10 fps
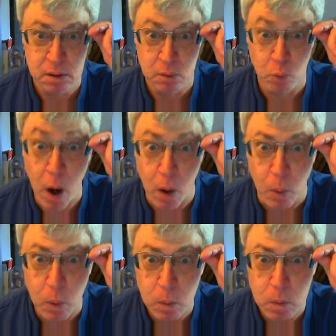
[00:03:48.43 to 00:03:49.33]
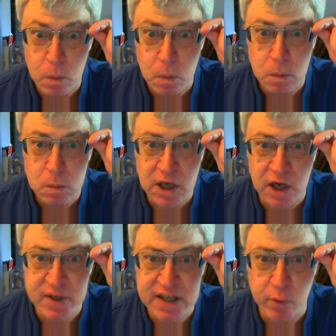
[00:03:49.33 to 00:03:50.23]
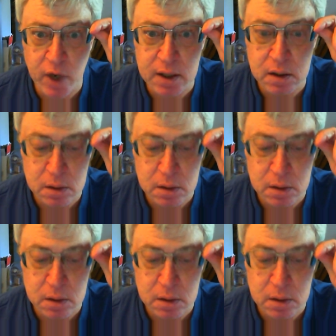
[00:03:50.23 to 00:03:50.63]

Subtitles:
Whoa! Did I read that right?